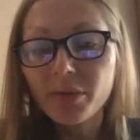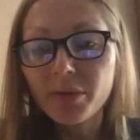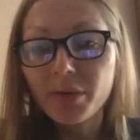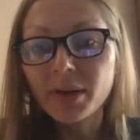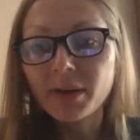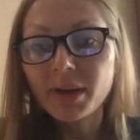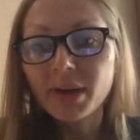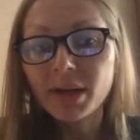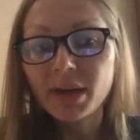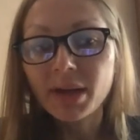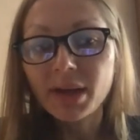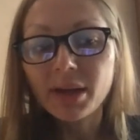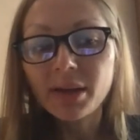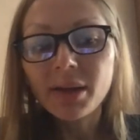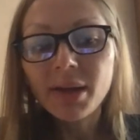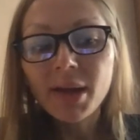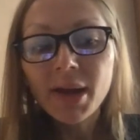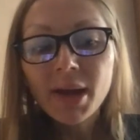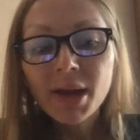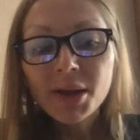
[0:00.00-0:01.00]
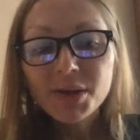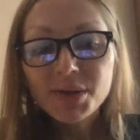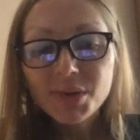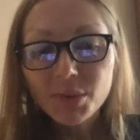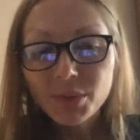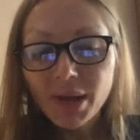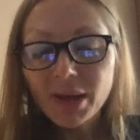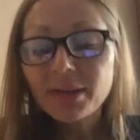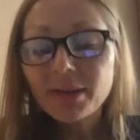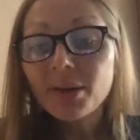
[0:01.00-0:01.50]
funding in so
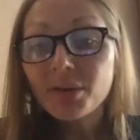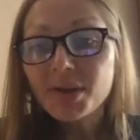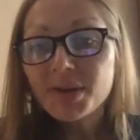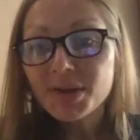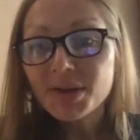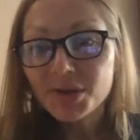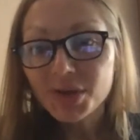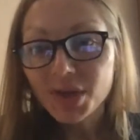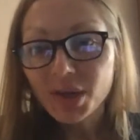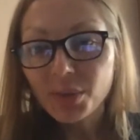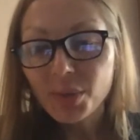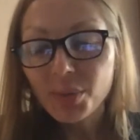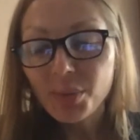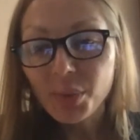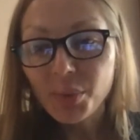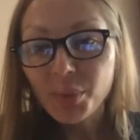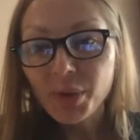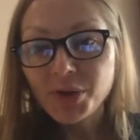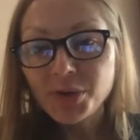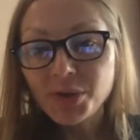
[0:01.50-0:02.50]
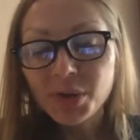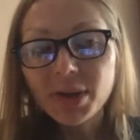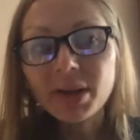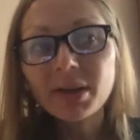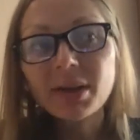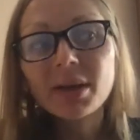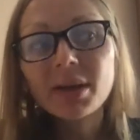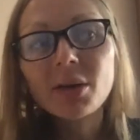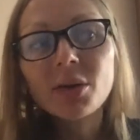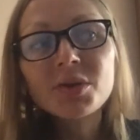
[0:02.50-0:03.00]
that the research can be
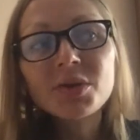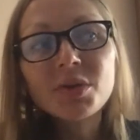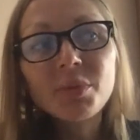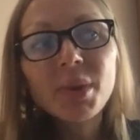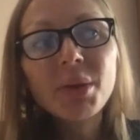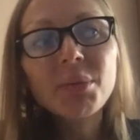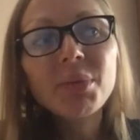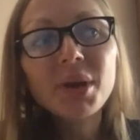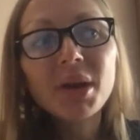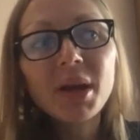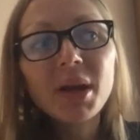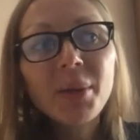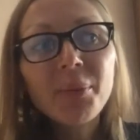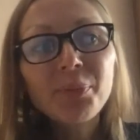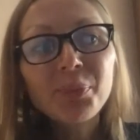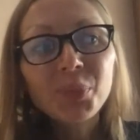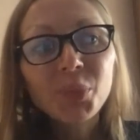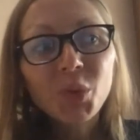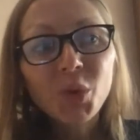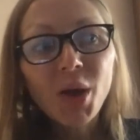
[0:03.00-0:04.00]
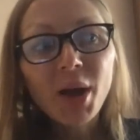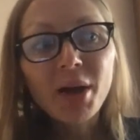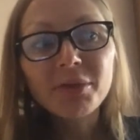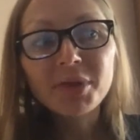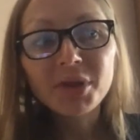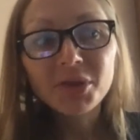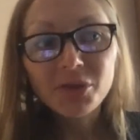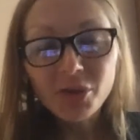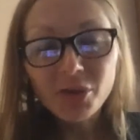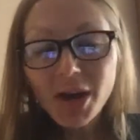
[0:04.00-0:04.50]
perpetuated, and also maybe to have
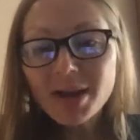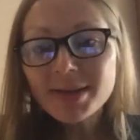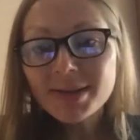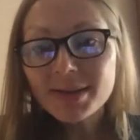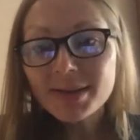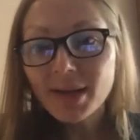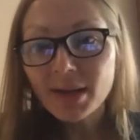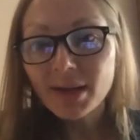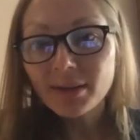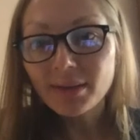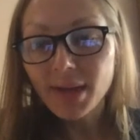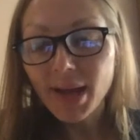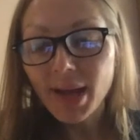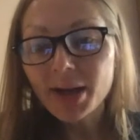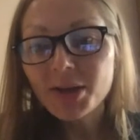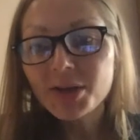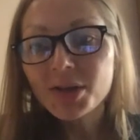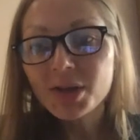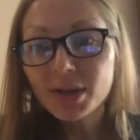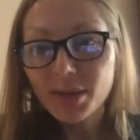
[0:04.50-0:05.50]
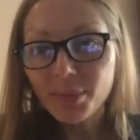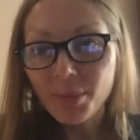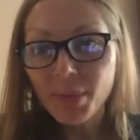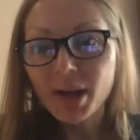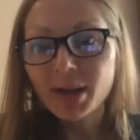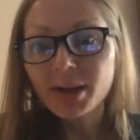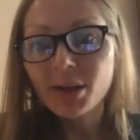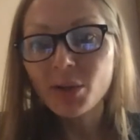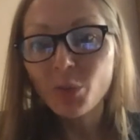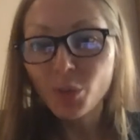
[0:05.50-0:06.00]
the trust that actually the
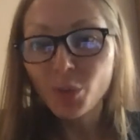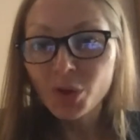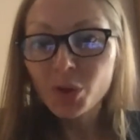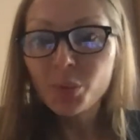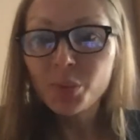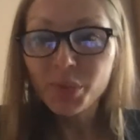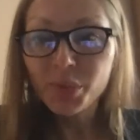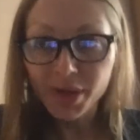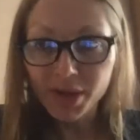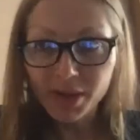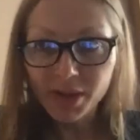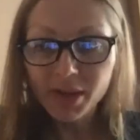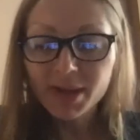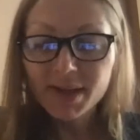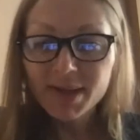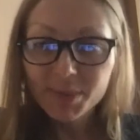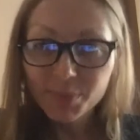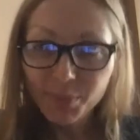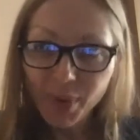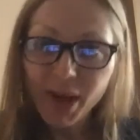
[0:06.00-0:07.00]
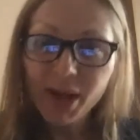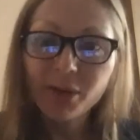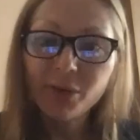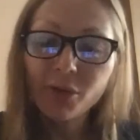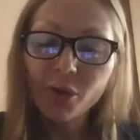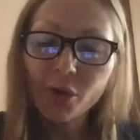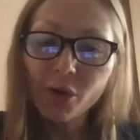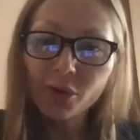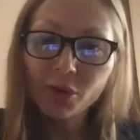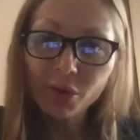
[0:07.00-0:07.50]
money will be spent
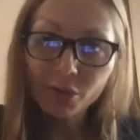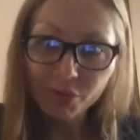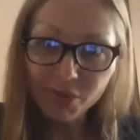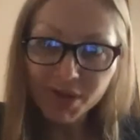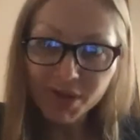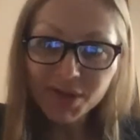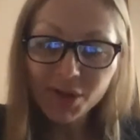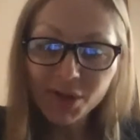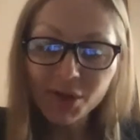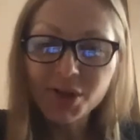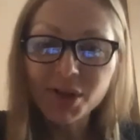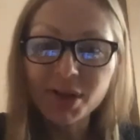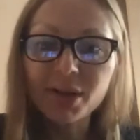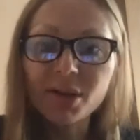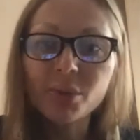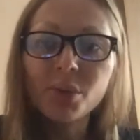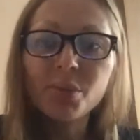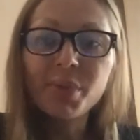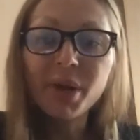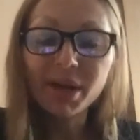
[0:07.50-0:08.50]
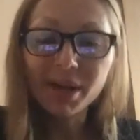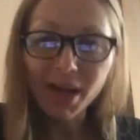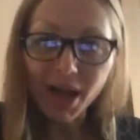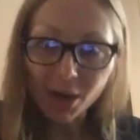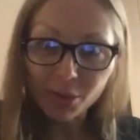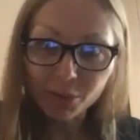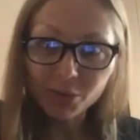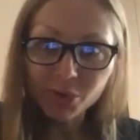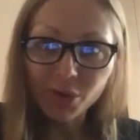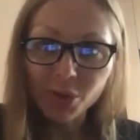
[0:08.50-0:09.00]
on research and there will be an
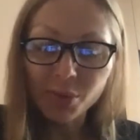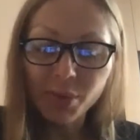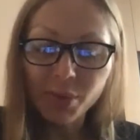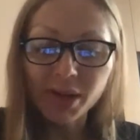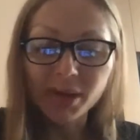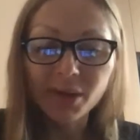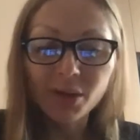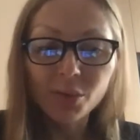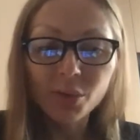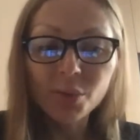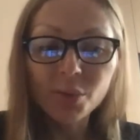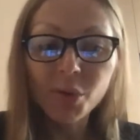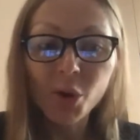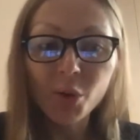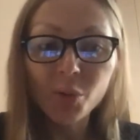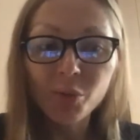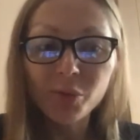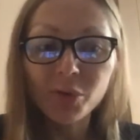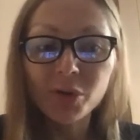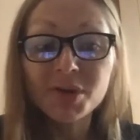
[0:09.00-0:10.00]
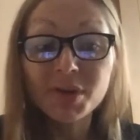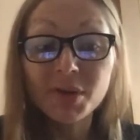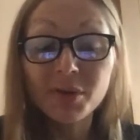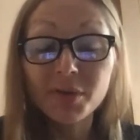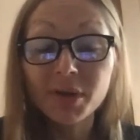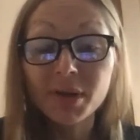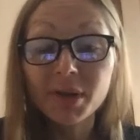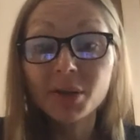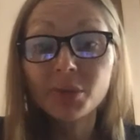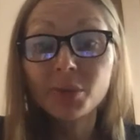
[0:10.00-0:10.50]
outcome and there will be hopefully
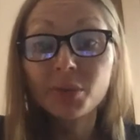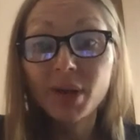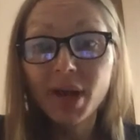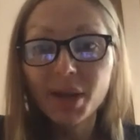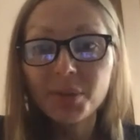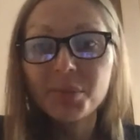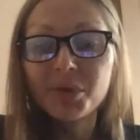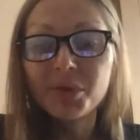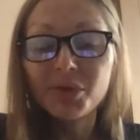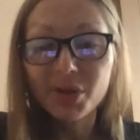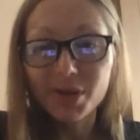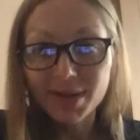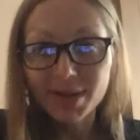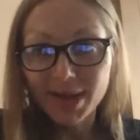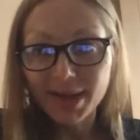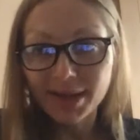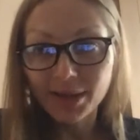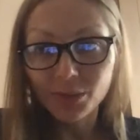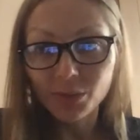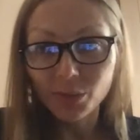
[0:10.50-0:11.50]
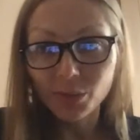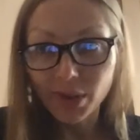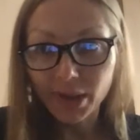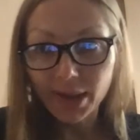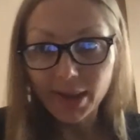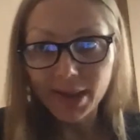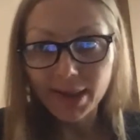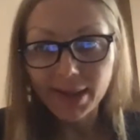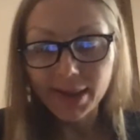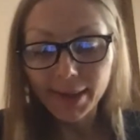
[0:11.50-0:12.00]
something that can be translated to the
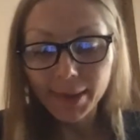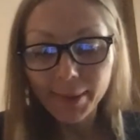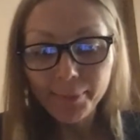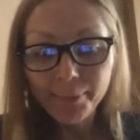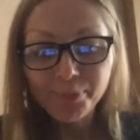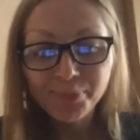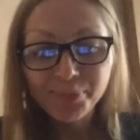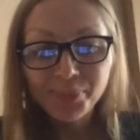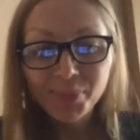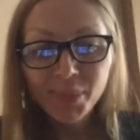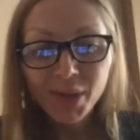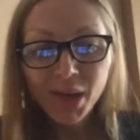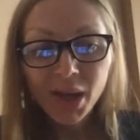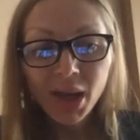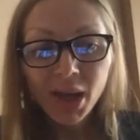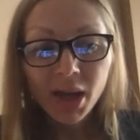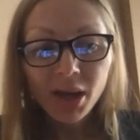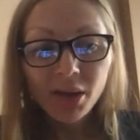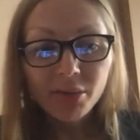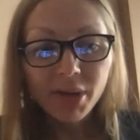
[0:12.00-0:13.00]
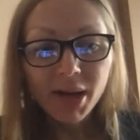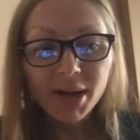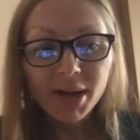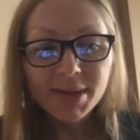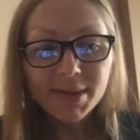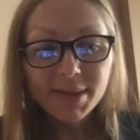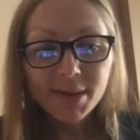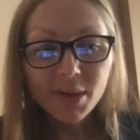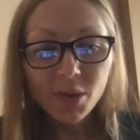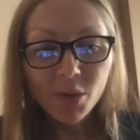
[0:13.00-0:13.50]
clinic mm-hmm. right
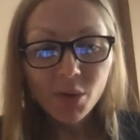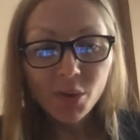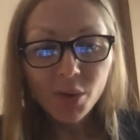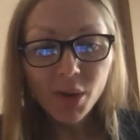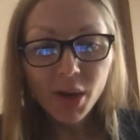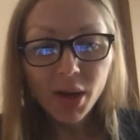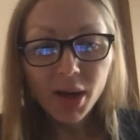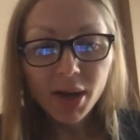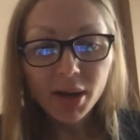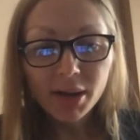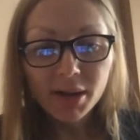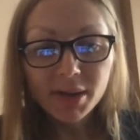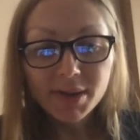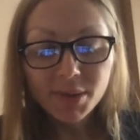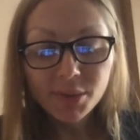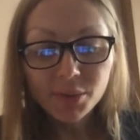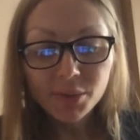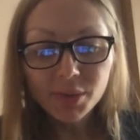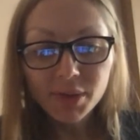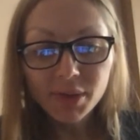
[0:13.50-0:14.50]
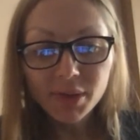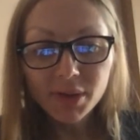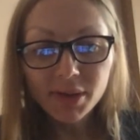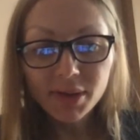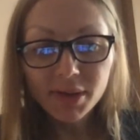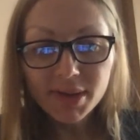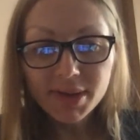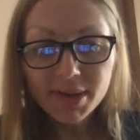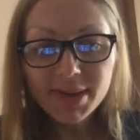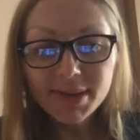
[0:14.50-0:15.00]
so uh, so
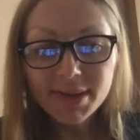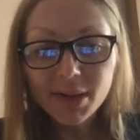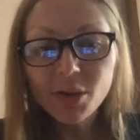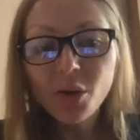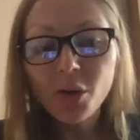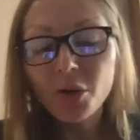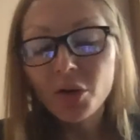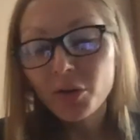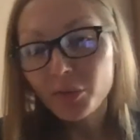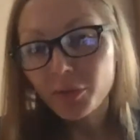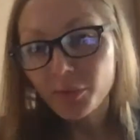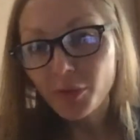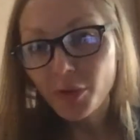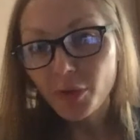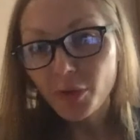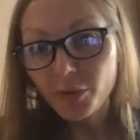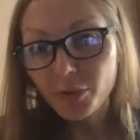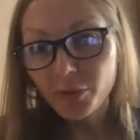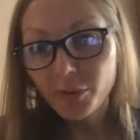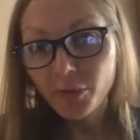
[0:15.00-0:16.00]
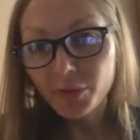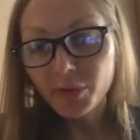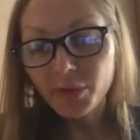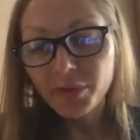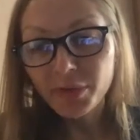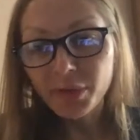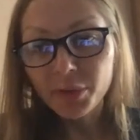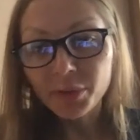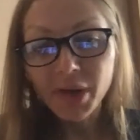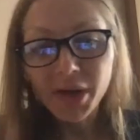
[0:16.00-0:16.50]
this is the goal of, of, of the
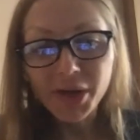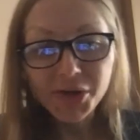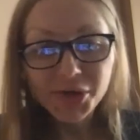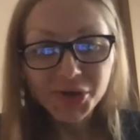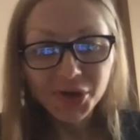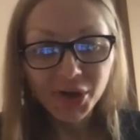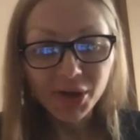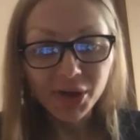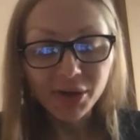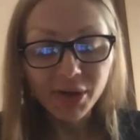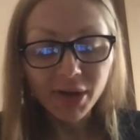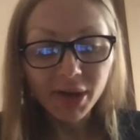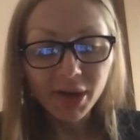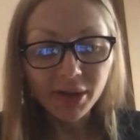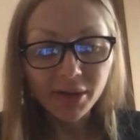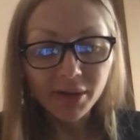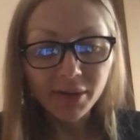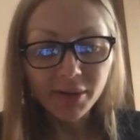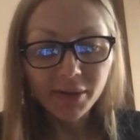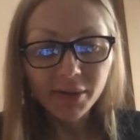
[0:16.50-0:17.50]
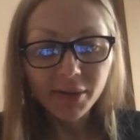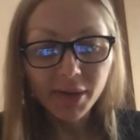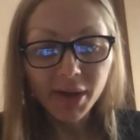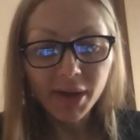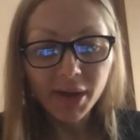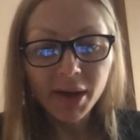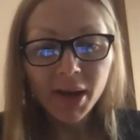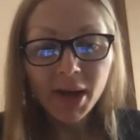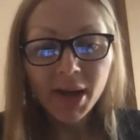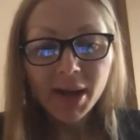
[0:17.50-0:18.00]
foundation and
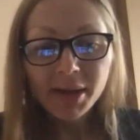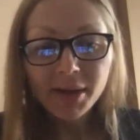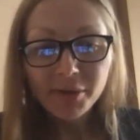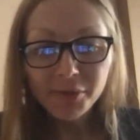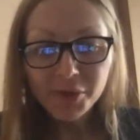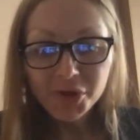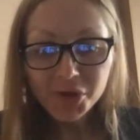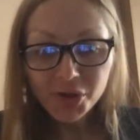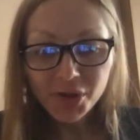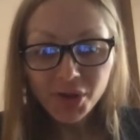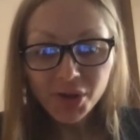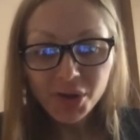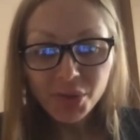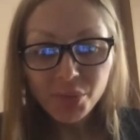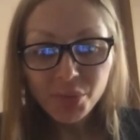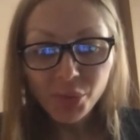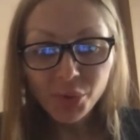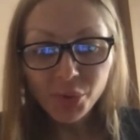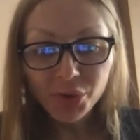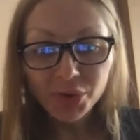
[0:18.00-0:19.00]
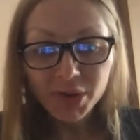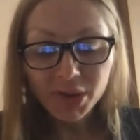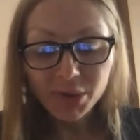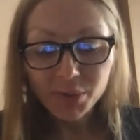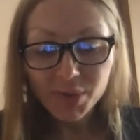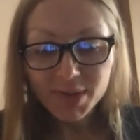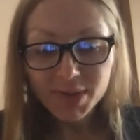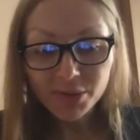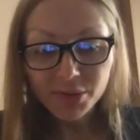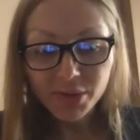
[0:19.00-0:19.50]
uh, the visionary board that
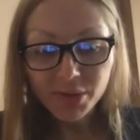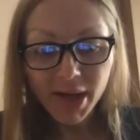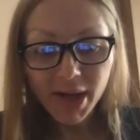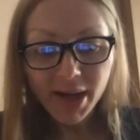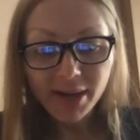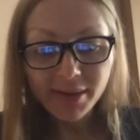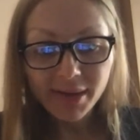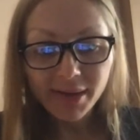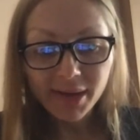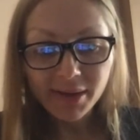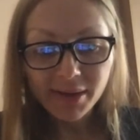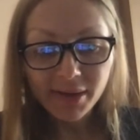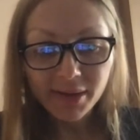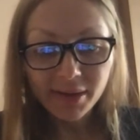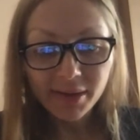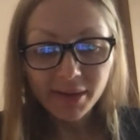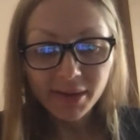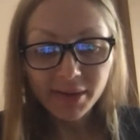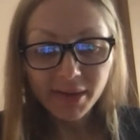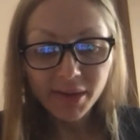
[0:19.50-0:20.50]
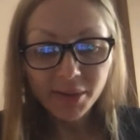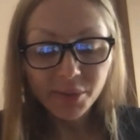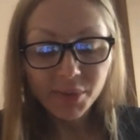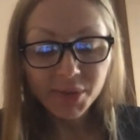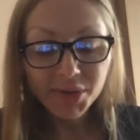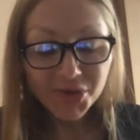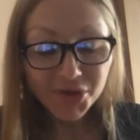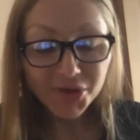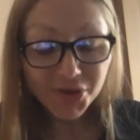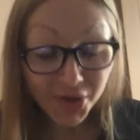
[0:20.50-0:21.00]
was created and that i'm
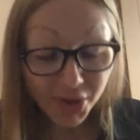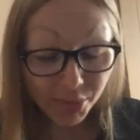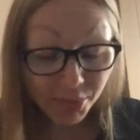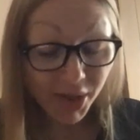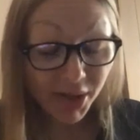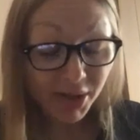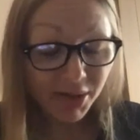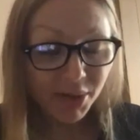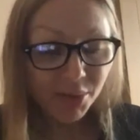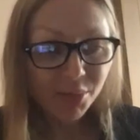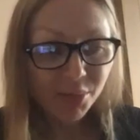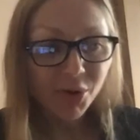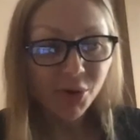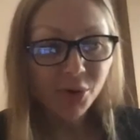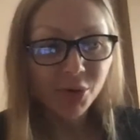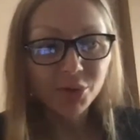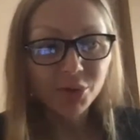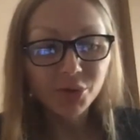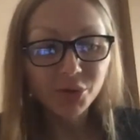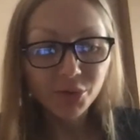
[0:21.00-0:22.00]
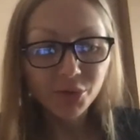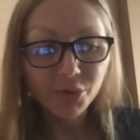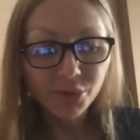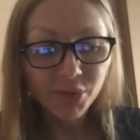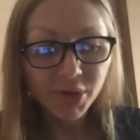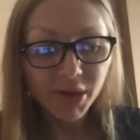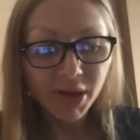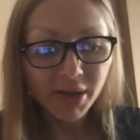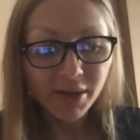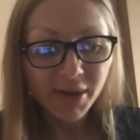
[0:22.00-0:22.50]
extremely and deeply honored to
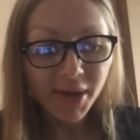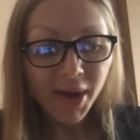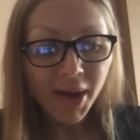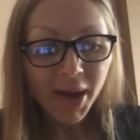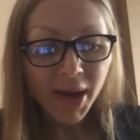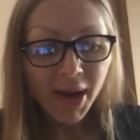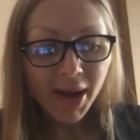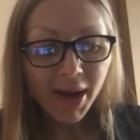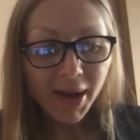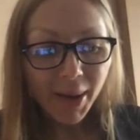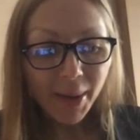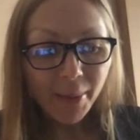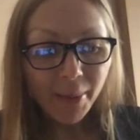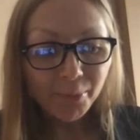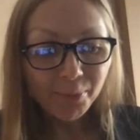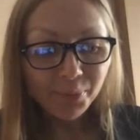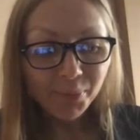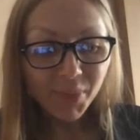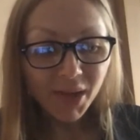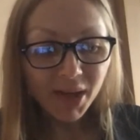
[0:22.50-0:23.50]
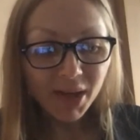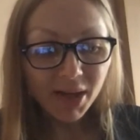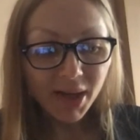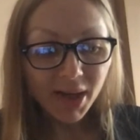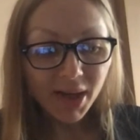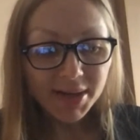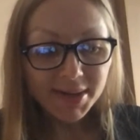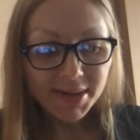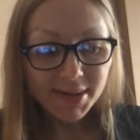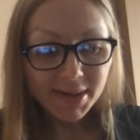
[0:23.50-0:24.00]
lead um,
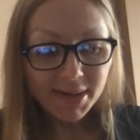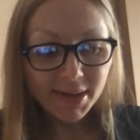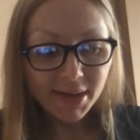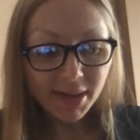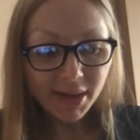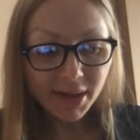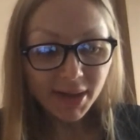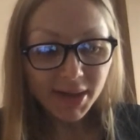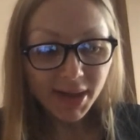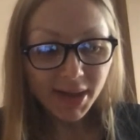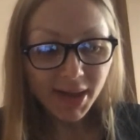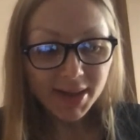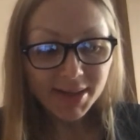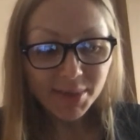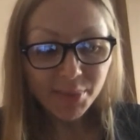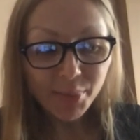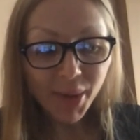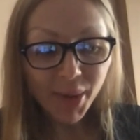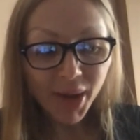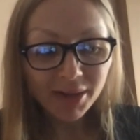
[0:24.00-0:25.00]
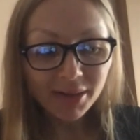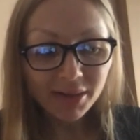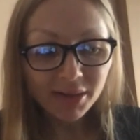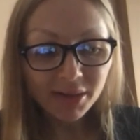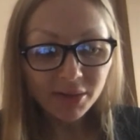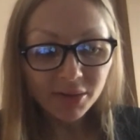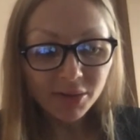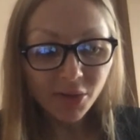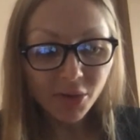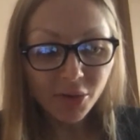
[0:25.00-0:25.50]
has has a
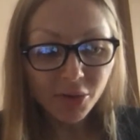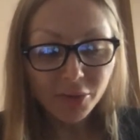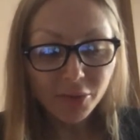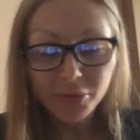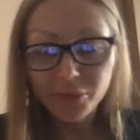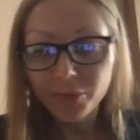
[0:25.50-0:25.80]
panel of